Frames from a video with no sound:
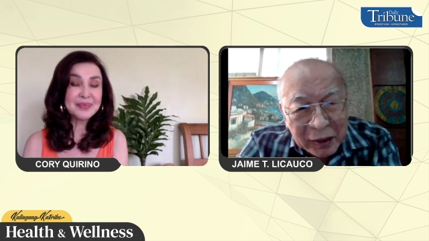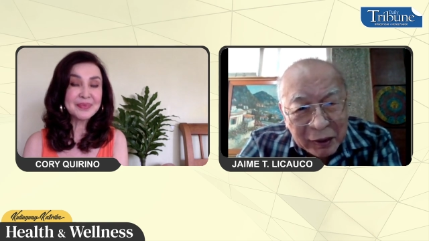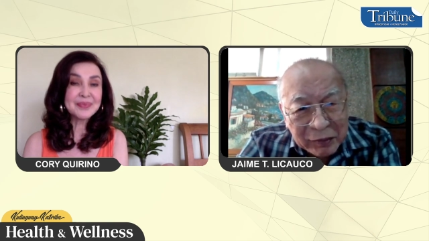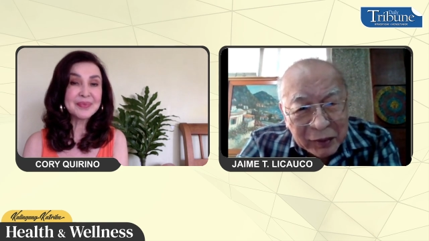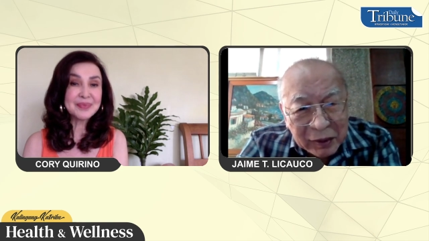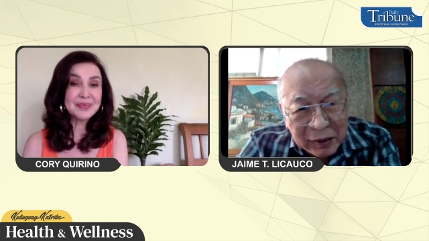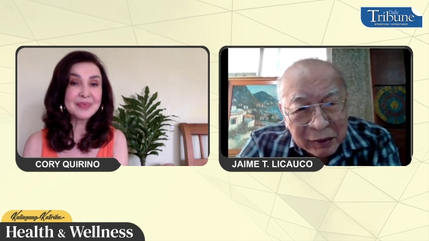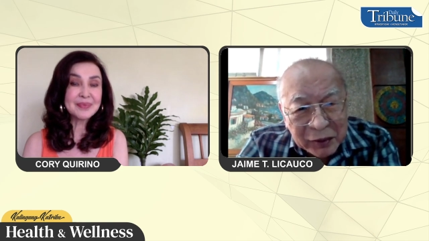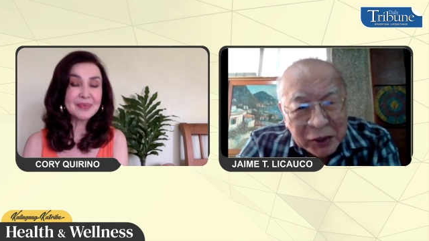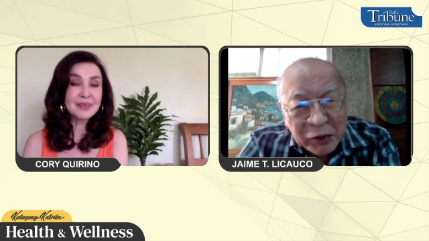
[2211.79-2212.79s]
Speaker 1: of the,
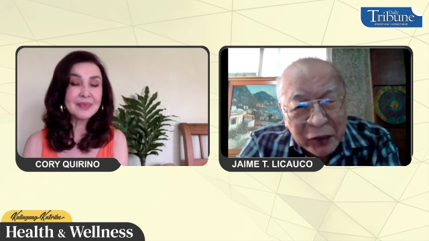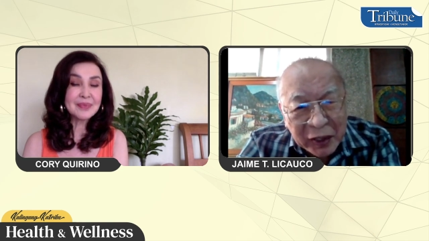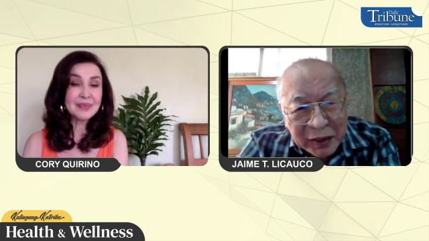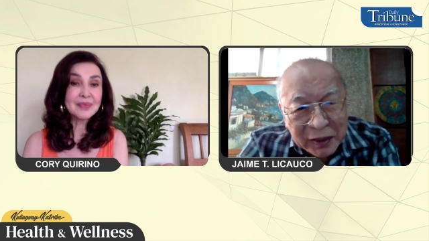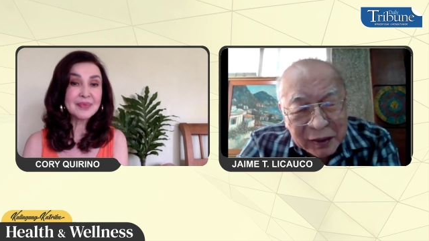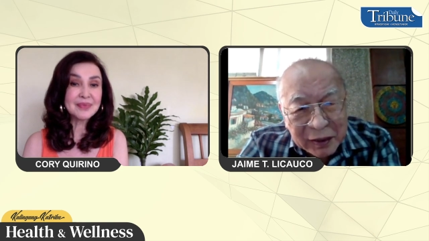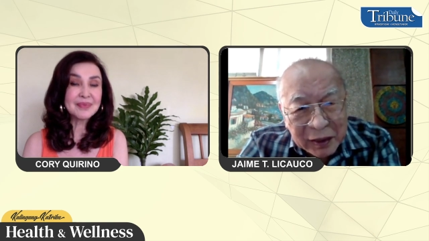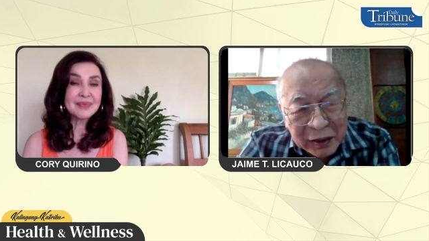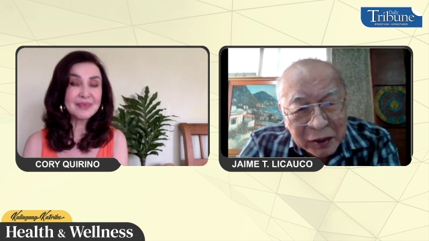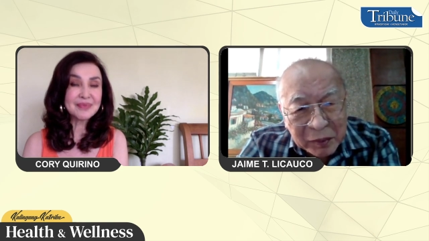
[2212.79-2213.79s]
of the Sphinx in
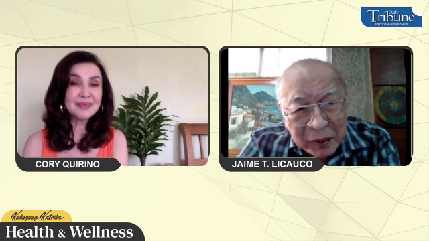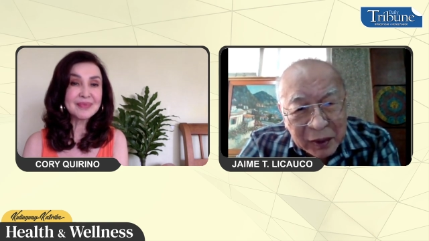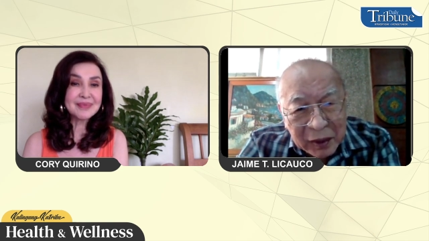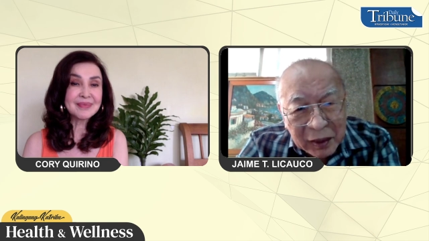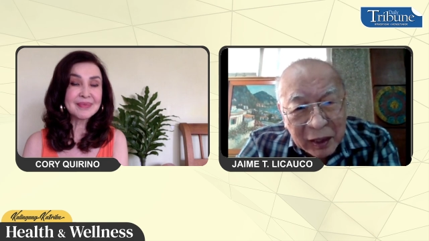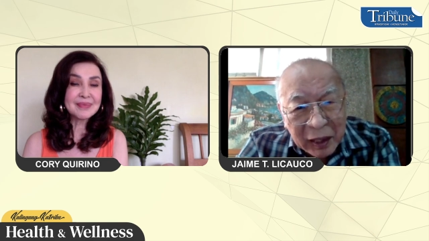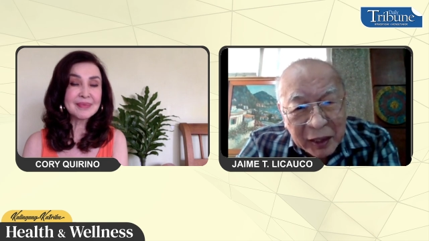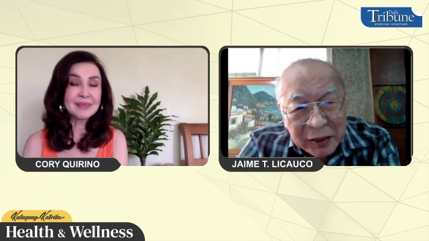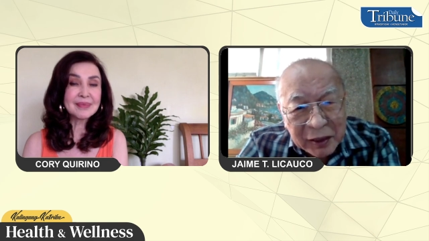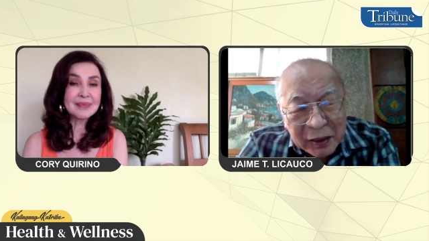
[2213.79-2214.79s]
Egypt,
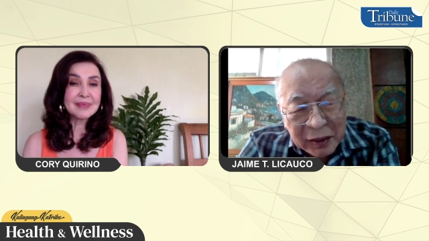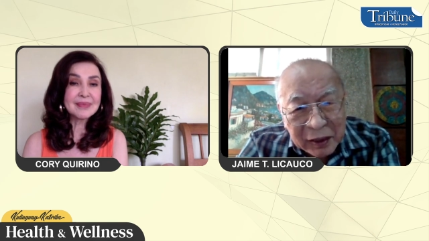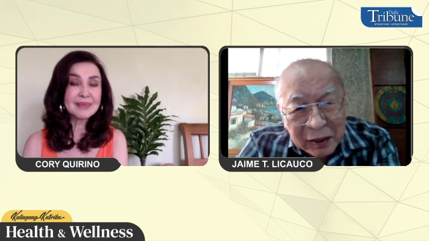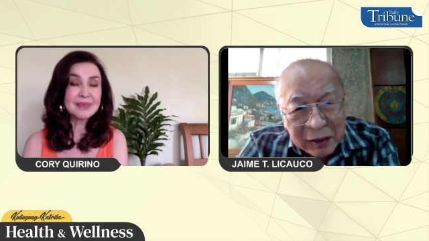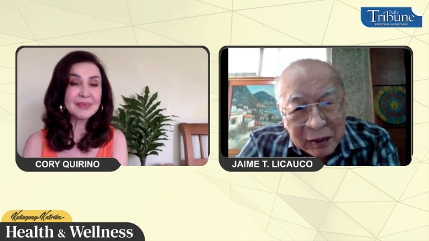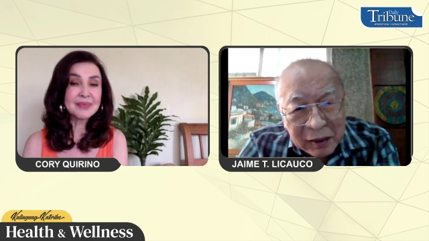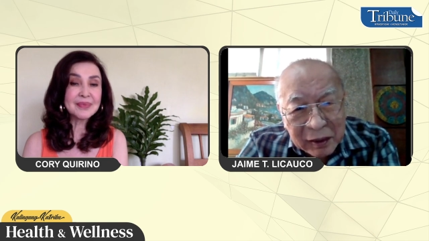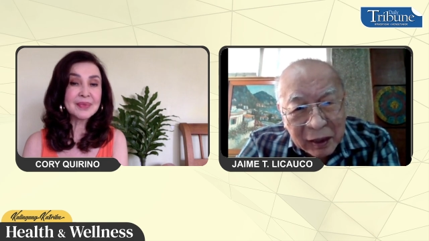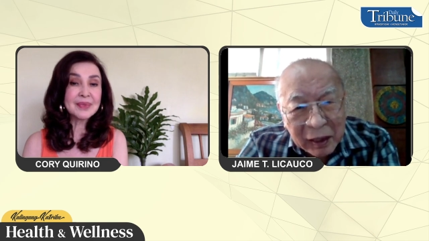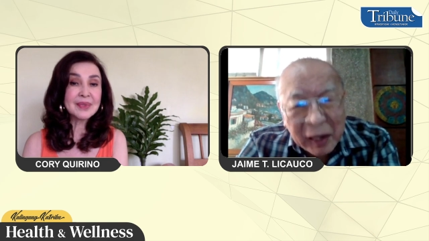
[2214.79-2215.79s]
lies the
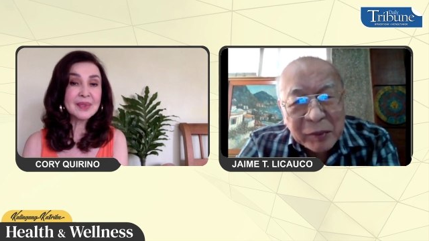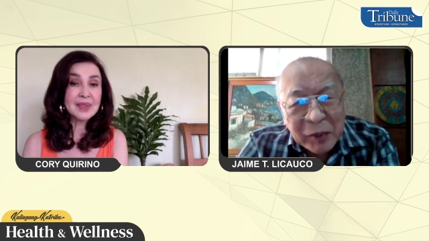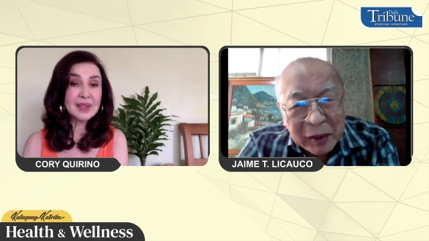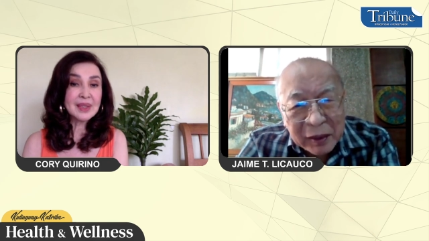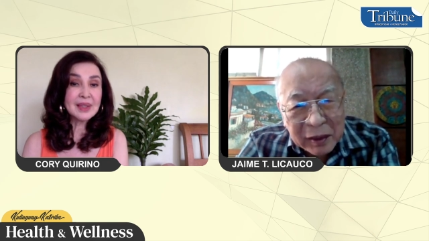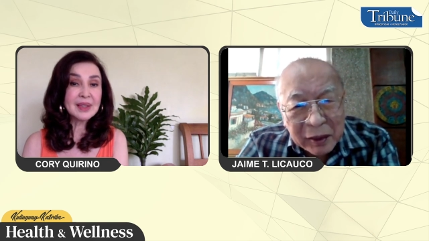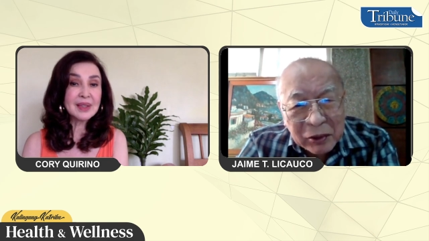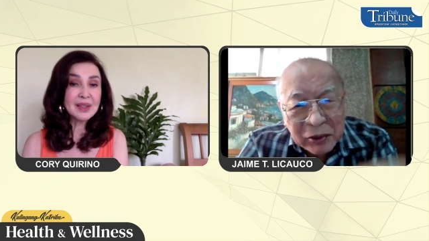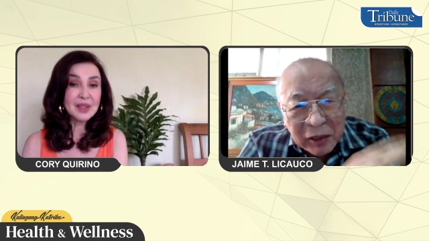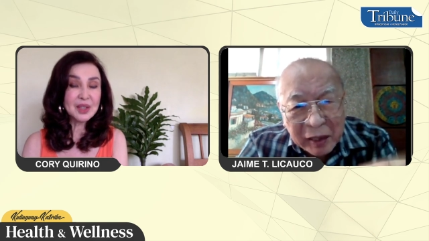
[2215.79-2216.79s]
a library, a
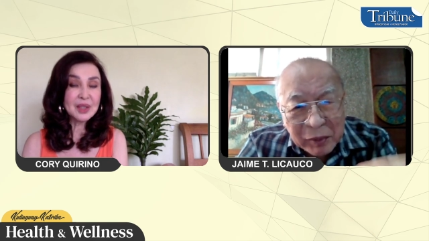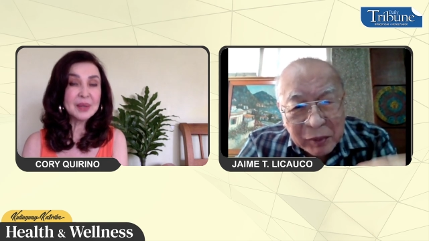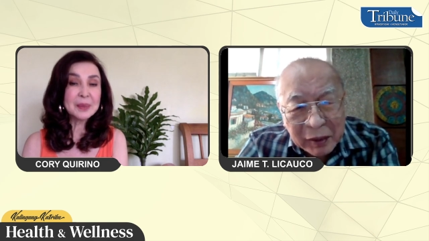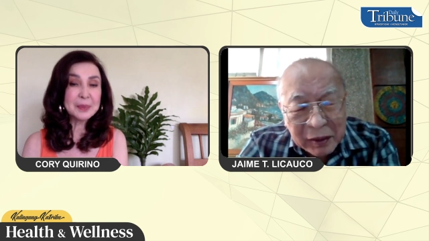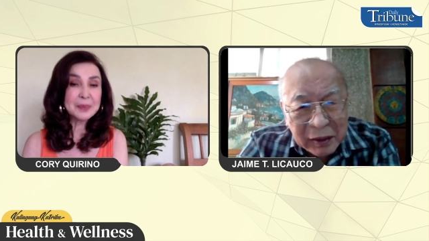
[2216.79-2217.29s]
huge library,